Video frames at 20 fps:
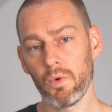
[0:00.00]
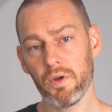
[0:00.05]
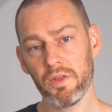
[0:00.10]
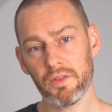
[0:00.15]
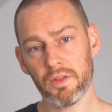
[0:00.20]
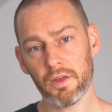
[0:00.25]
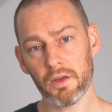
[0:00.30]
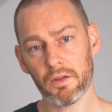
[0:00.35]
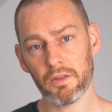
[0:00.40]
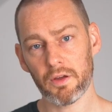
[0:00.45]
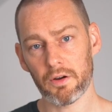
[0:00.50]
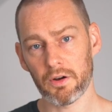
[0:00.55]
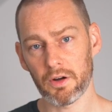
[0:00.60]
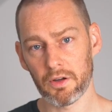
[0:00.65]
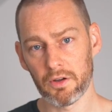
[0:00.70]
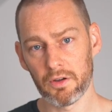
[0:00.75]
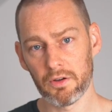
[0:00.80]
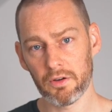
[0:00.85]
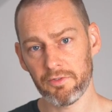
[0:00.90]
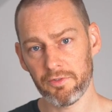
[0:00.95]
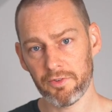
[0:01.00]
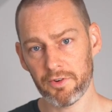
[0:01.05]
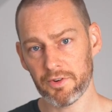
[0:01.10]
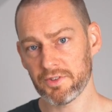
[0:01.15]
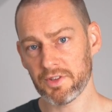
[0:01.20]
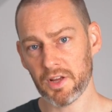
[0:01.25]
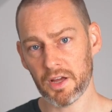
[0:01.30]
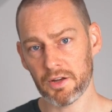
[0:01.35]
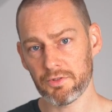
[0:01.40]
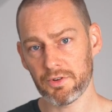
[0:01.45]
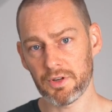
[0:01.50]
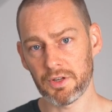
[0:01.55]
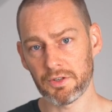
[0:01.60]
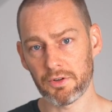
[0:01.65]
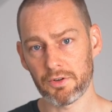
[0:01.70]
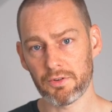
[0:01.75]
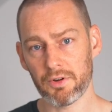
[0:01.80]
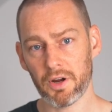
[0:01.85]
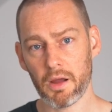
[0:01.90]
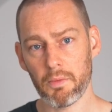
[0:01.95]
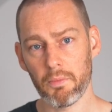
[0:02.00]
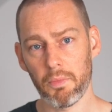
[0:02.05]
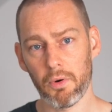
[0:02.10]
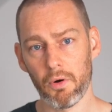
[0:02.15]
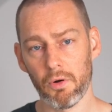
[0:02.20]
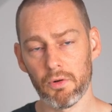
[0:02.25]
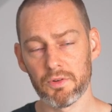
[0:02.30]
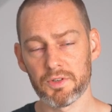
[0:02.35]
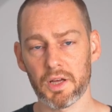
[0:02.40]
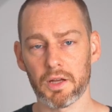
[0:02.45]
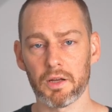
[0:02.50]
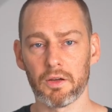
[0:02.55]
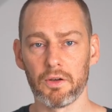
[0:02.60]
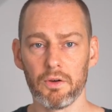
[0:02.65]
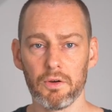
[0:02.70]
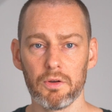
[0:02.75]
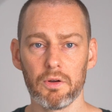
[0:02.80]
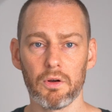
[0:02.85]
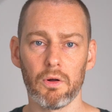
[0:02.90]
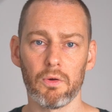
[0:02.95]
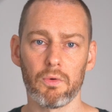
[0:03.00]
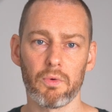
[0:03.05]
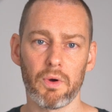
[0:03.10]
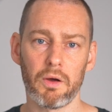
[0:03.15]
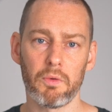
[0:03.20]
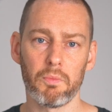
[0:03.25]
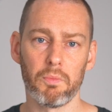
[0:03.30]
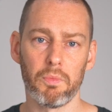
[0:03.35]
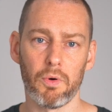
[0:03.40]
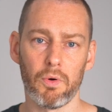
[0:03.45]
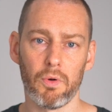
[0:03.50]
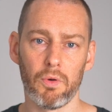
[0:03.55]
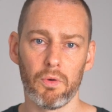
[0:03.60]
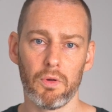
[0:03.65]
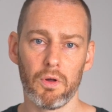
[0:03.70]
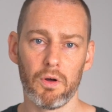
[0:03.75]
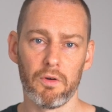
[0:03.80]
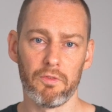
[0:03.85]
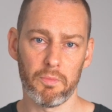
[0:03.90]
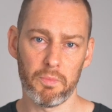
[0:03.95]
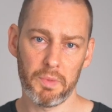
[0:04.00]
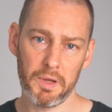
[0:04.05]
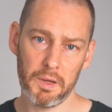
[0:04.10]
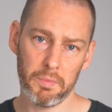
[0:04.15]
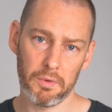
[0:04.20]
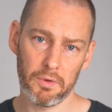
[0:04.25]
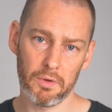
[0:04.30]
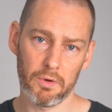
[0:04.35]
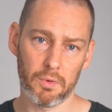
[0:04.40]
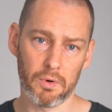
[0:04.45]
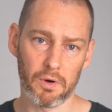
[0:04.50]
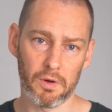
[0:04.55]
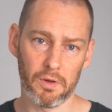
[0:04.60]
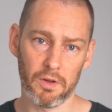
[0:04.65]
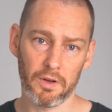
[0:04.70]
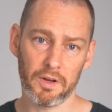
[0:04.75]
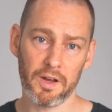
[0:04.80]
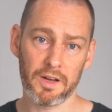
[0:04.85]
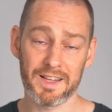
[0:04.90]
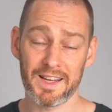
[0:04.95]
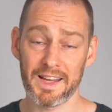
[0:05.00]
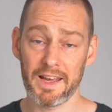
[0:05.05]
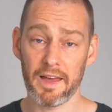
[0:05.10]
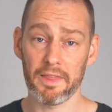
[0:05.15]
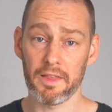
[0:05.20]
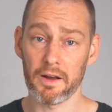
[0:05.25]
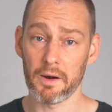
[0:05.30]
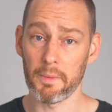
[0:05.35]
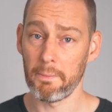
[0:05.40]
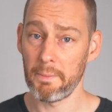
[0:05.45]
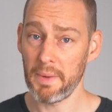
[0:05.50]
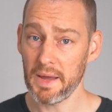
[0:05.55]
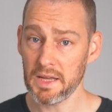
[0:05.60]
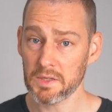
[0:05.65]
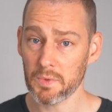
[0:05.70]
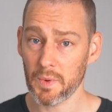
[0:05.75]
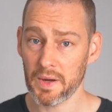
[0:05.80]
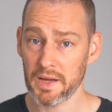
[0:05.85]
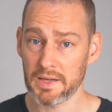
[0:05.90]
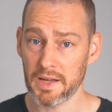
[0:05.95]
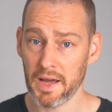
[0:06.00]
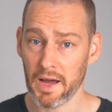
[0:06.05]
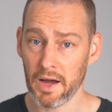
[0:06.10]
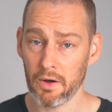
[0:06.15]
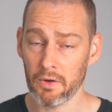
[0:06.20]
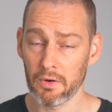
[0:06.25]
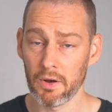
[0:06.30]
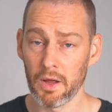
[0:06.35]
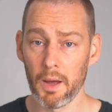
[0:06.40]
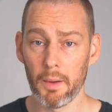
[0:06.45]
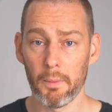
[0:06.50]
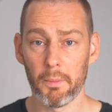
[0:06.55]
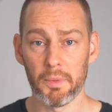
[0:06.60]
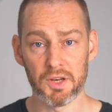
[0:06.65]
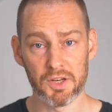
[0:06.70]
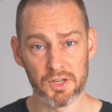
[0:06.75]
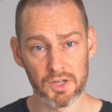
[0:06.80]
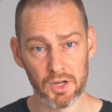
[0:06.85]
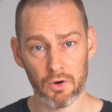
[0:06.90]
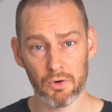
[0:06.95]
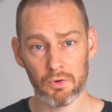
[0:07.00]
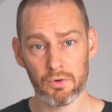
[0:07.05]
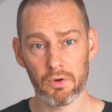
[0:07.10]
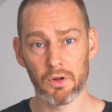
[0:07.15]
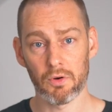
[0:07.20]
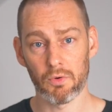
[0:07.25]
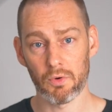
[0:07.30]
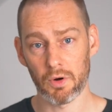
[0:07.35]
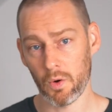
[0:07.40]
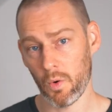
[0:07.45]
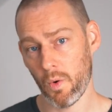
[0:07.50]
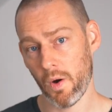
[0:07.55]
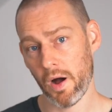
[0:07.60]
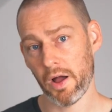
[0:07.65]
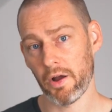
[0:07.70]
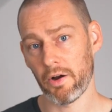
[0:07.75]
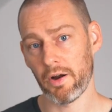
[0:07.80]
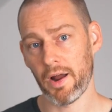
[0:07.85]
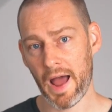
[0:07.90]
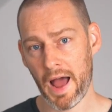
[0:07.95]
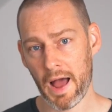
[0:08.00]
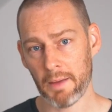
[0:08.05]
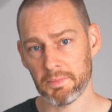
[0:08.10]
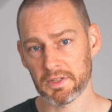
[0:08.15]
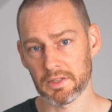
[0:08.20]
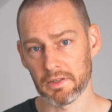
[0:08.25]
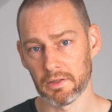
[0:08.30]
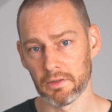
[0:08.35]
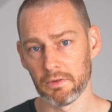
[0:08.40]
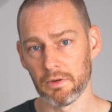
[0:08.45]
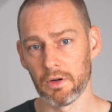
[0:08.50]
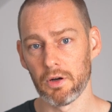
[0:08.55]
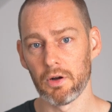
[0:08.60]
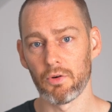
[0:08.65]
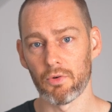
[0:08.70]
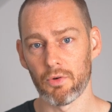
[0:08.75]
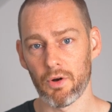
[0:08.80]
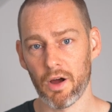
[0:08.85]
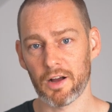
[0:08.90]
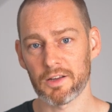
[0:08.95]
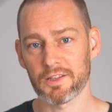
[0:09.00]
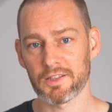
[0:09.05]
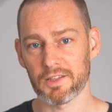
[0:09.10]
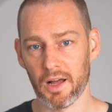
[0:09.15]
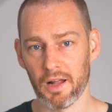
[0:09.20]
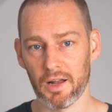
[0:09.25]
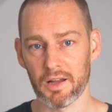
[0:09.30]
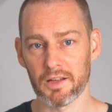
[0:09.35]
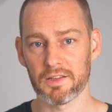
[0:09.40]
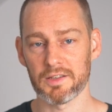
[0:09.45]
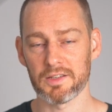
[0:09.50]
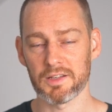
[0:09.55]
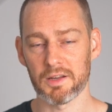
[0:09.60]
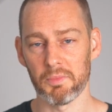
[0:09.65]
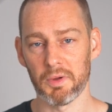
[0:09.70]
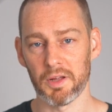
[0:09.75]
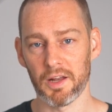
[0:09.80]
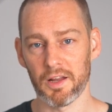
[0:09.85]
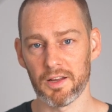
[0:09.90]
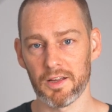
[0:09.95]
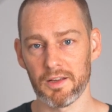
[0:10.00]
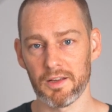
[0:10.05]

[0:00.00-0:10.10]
We think they're a good first entry into trekking poles and a good all-round pole for people who are looking to get their base weight down but don't require absolute rock-solid stability.